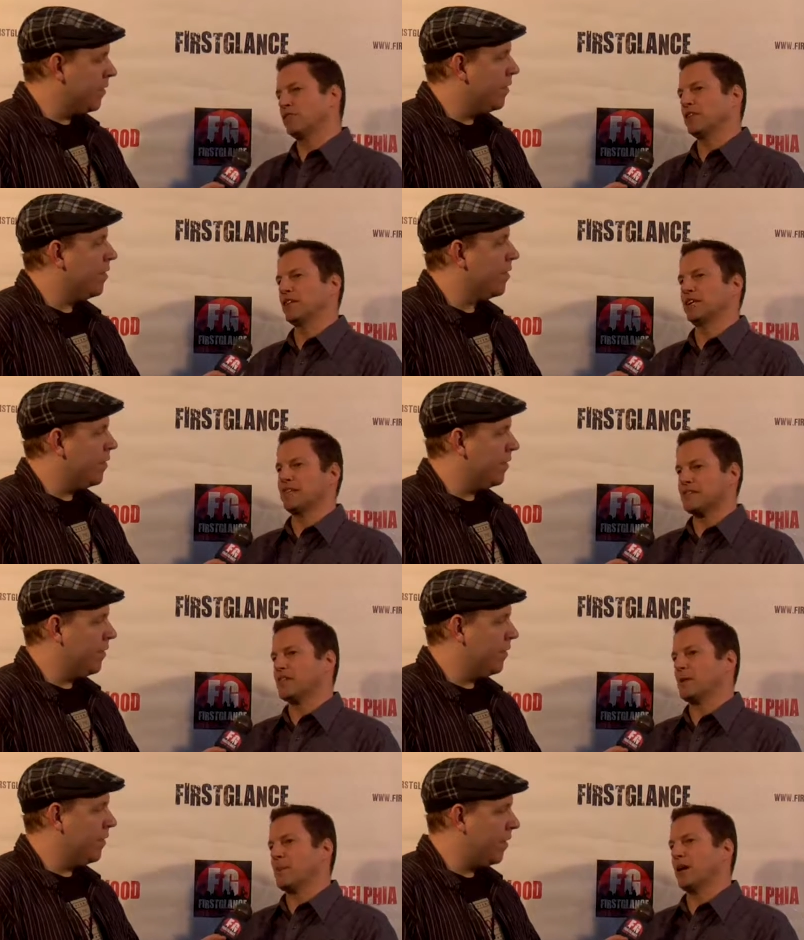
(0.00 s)
Speaker 1: hopefully next
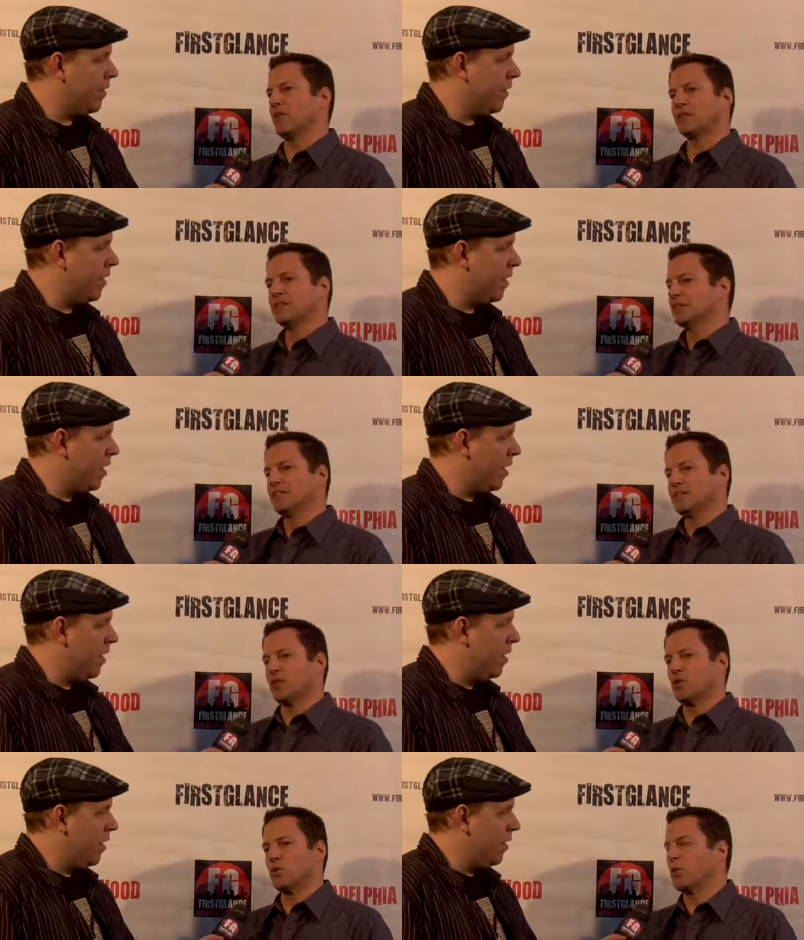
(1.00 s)
time out, you
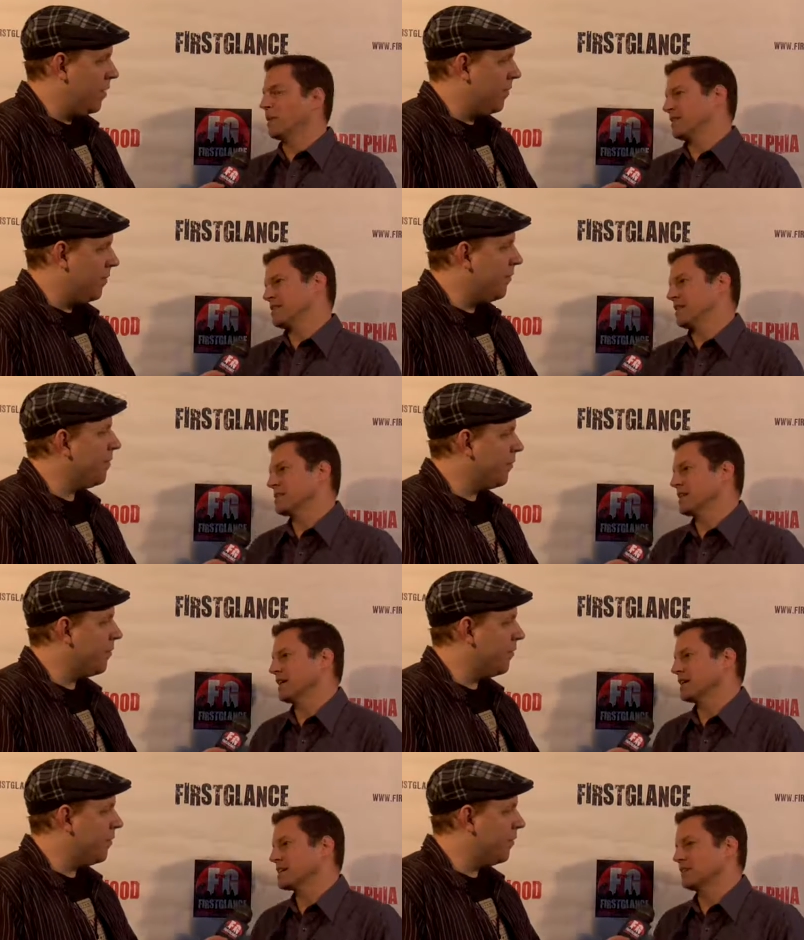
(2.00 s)
know, you won't make the same
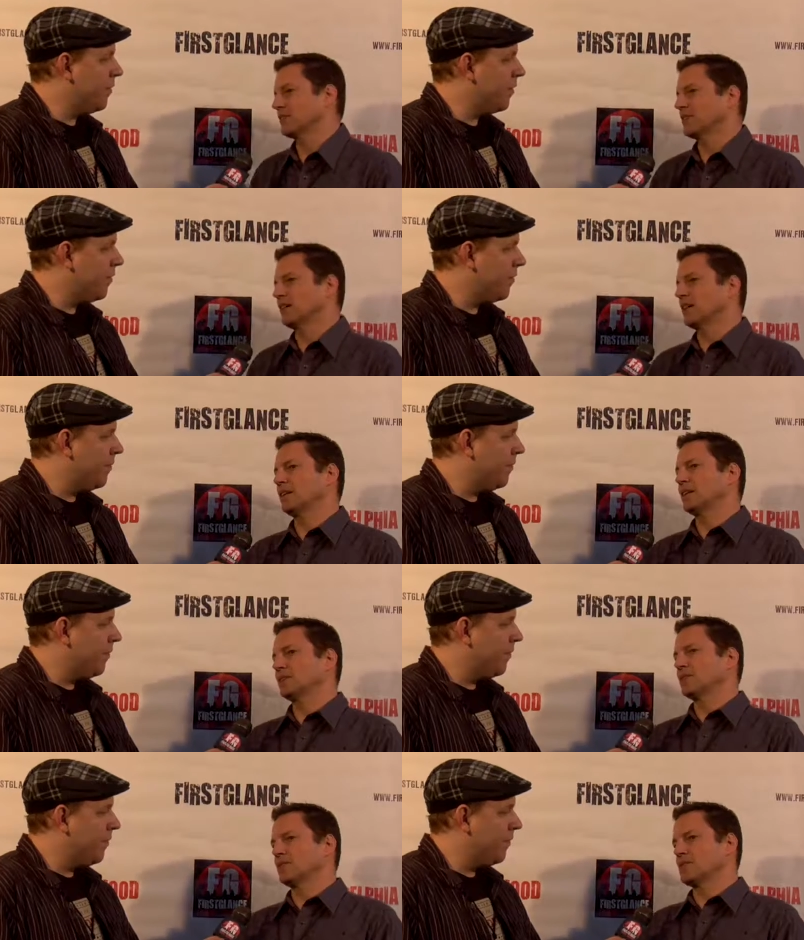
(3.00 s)
mistakes, and
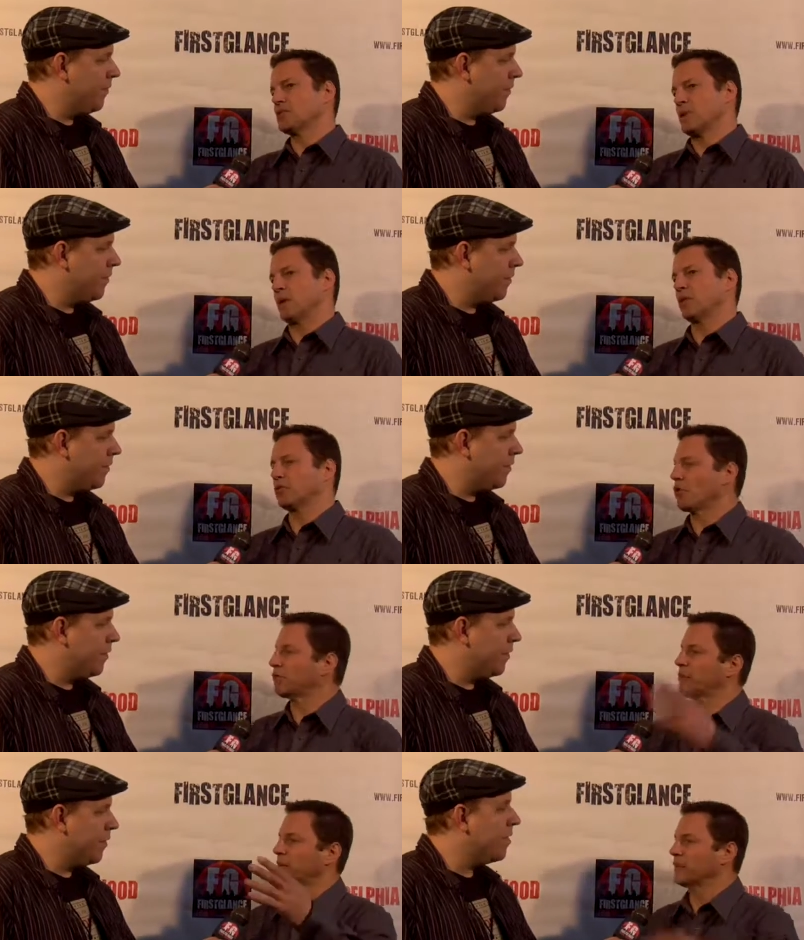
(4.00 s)
uh, you just be able to grow
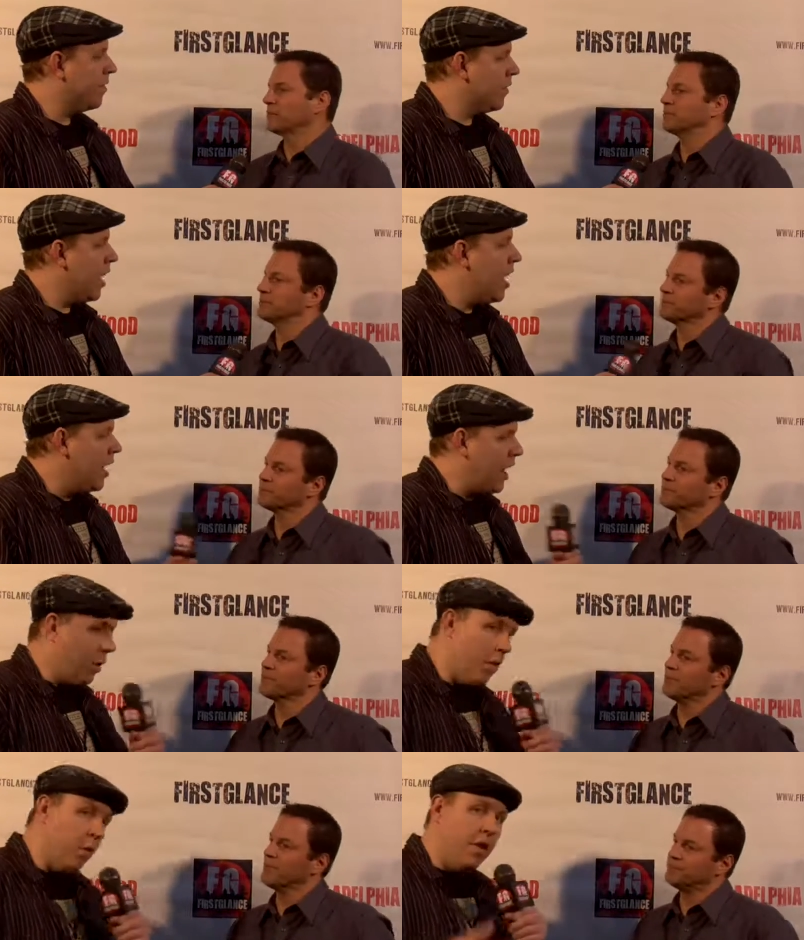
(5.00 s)
from there.
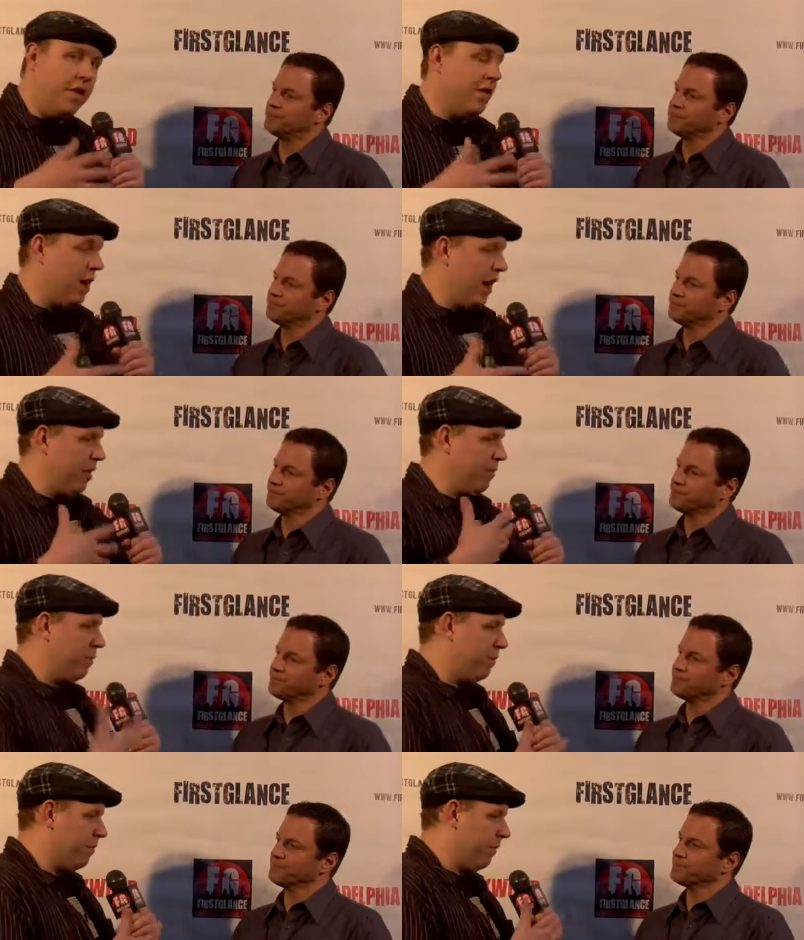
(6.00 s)
Speaker 2: Now, one of the uh,
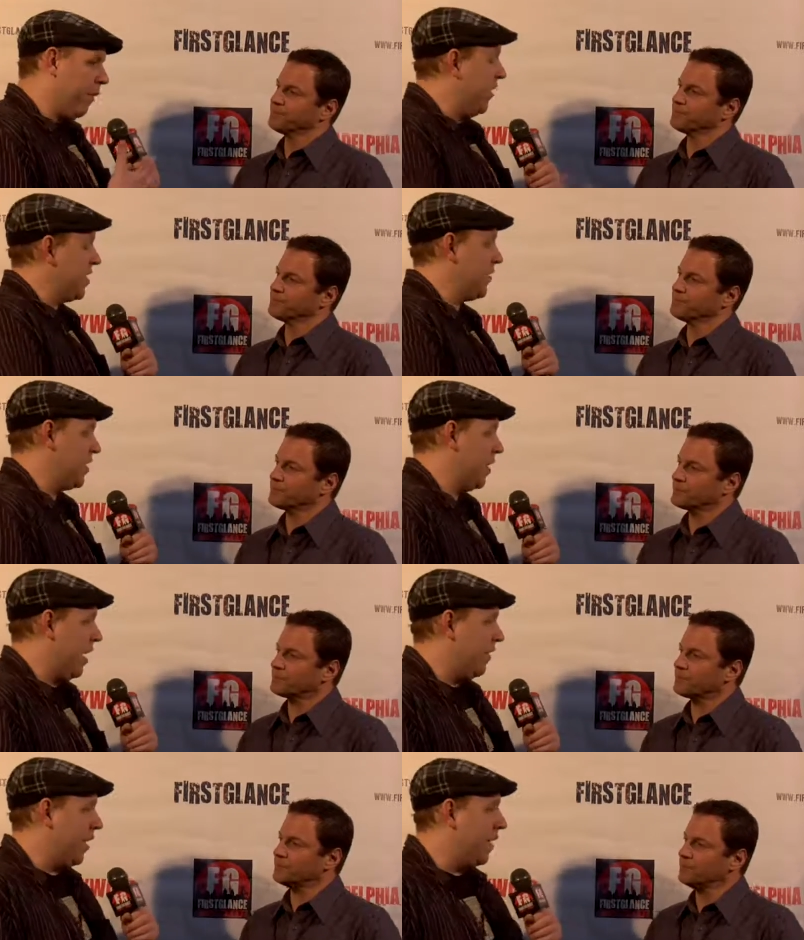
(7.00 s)
film festivals that were
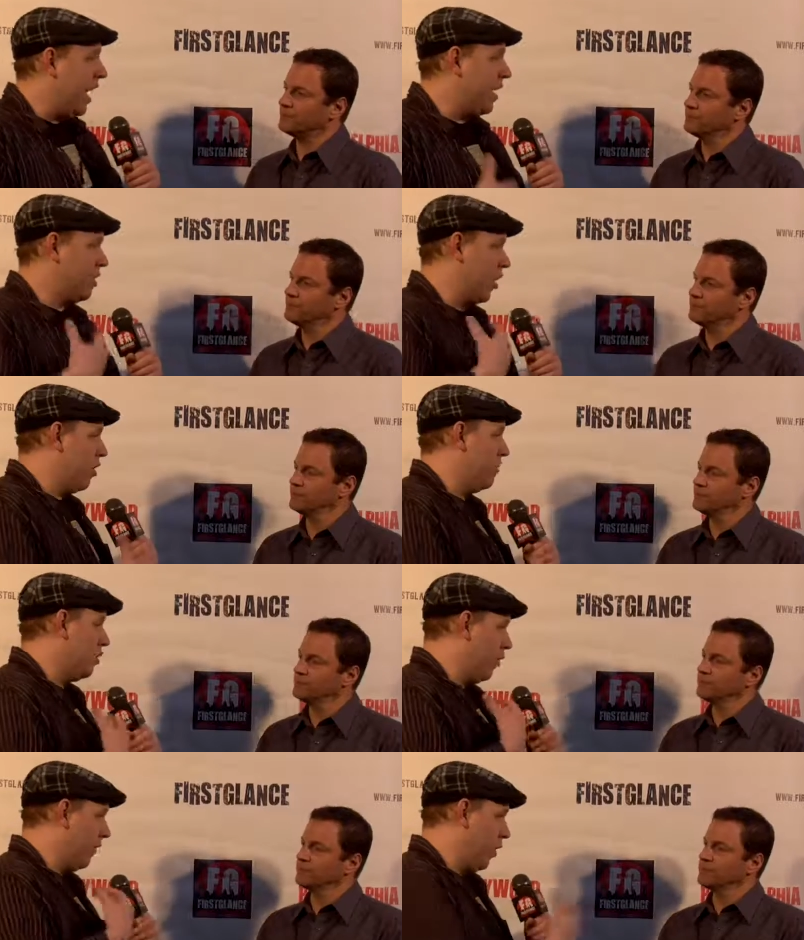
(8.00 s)
out there that I actually heard
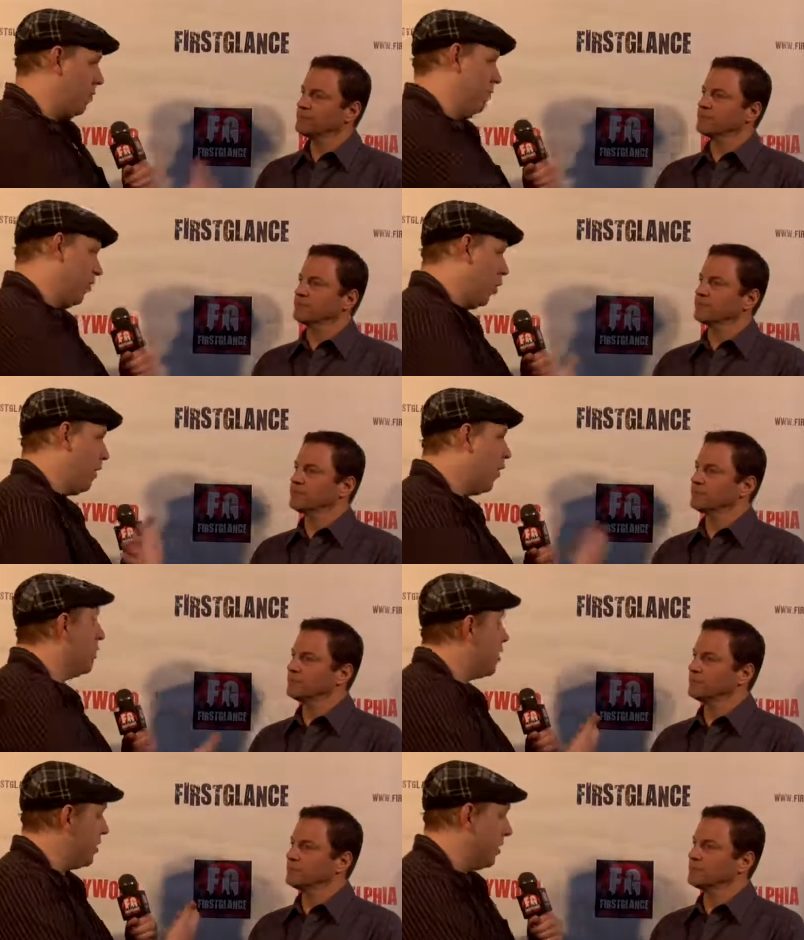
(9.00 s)
from your film
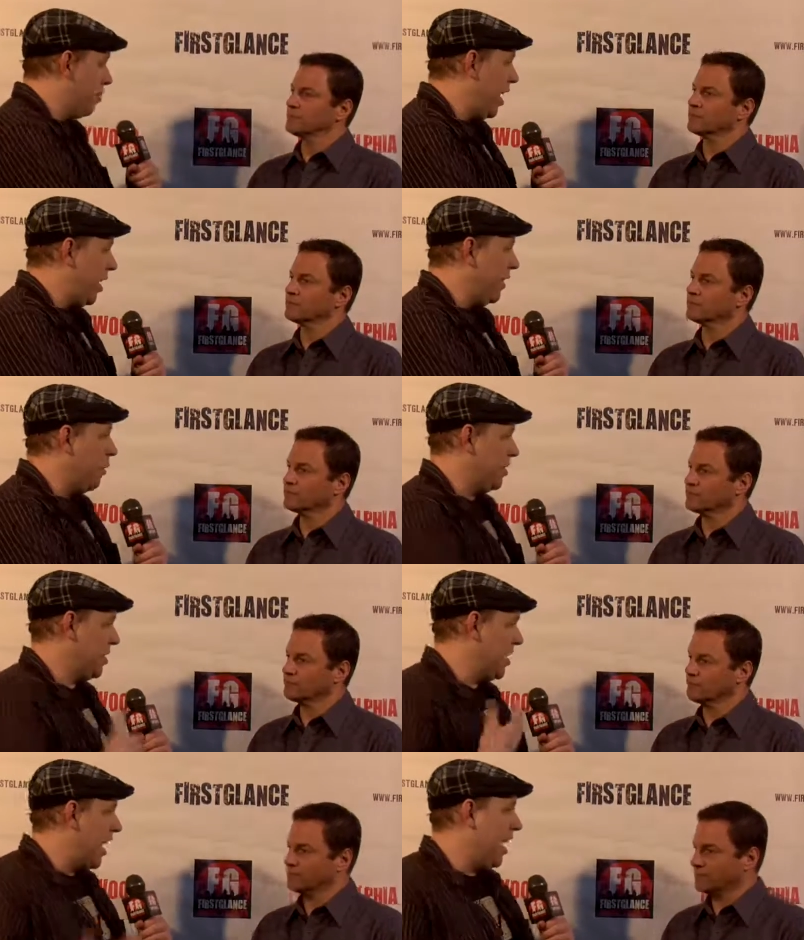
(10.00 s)
because it was playing there was the
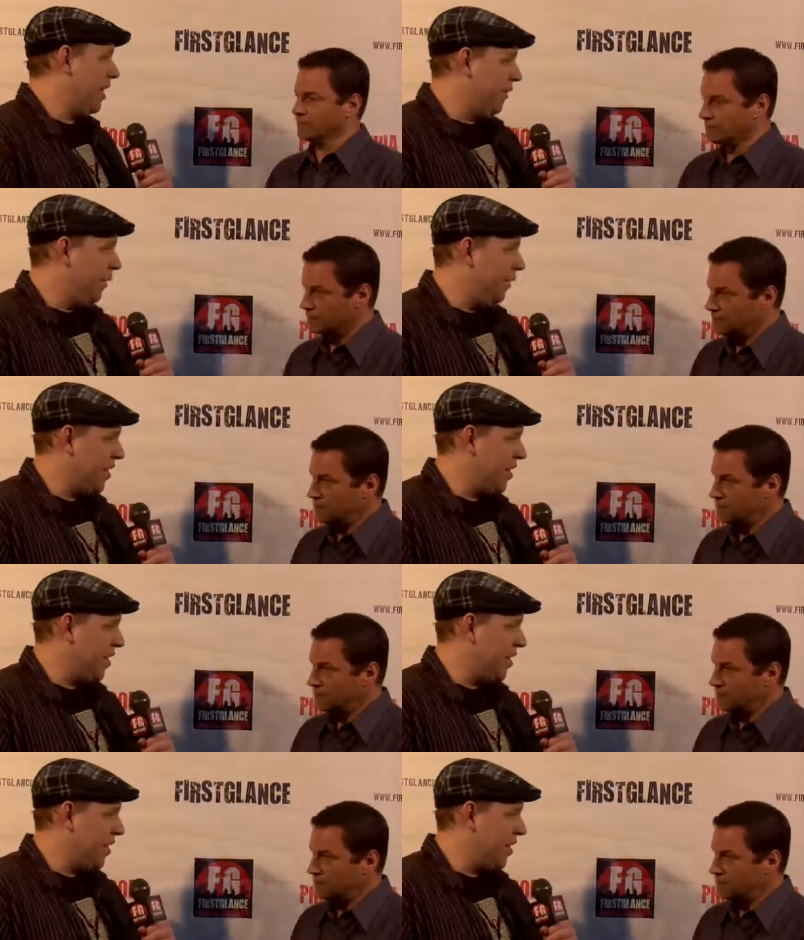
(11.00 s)
Staten Island Film